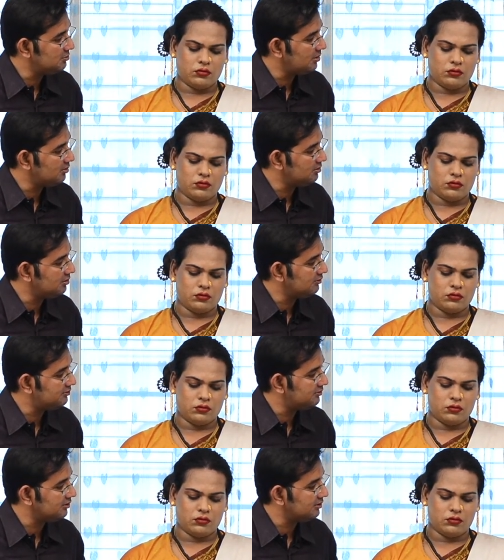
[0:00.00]
Speaker 1: amount
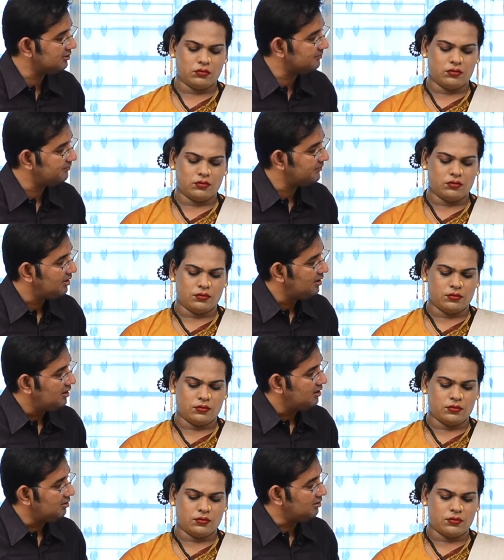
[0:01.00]
of, uh,
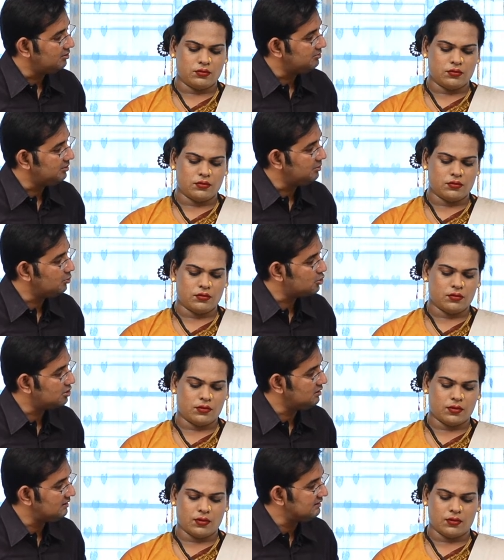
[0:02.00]
you know,
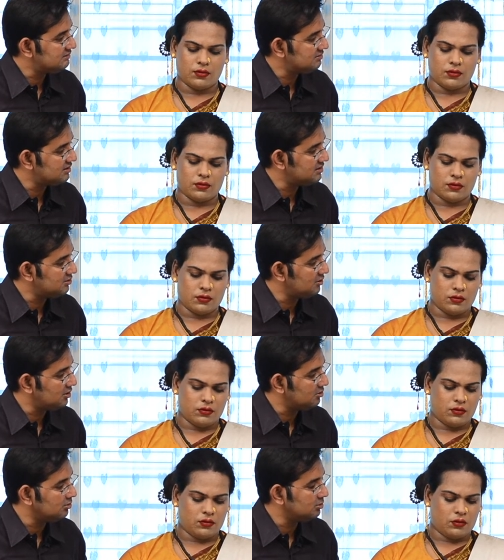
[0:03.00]
emotional distress that you
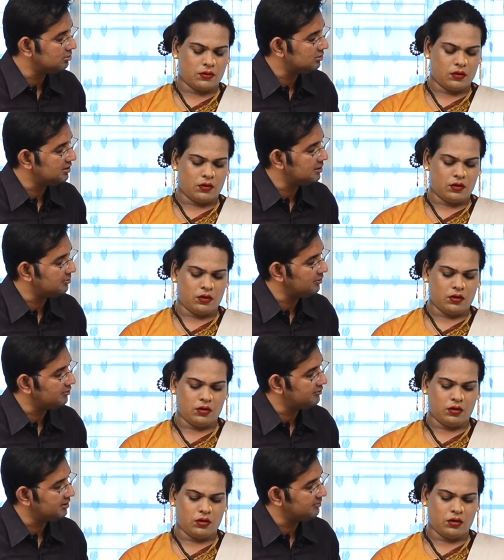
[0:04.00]
had to go through at that point
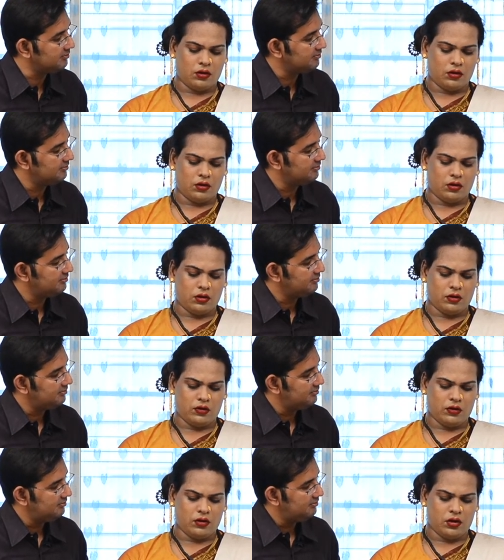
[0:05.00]
of time.
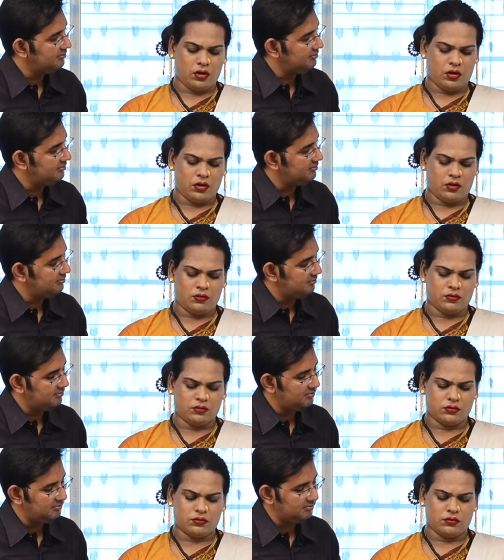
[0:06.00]
Speaker 2: Um,
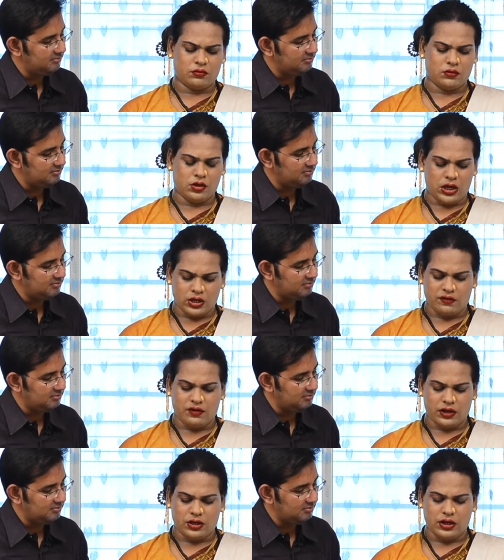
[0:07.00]
yeah,
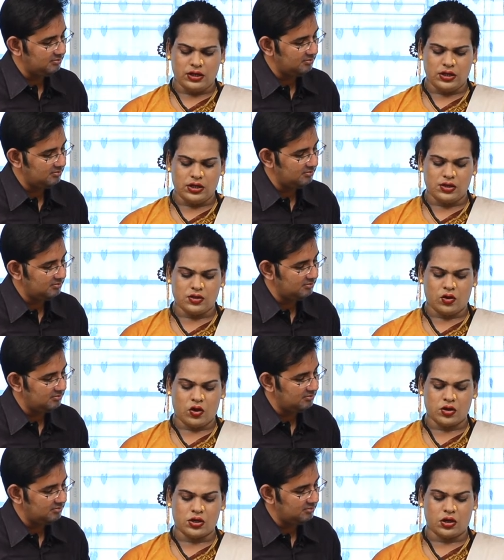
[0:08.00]
definitely it is,
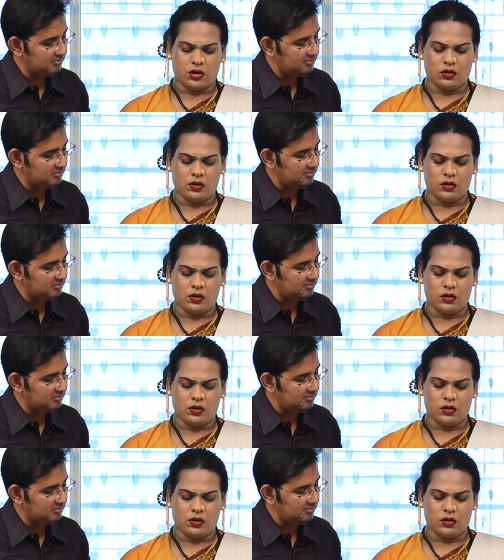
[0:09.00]
because uh,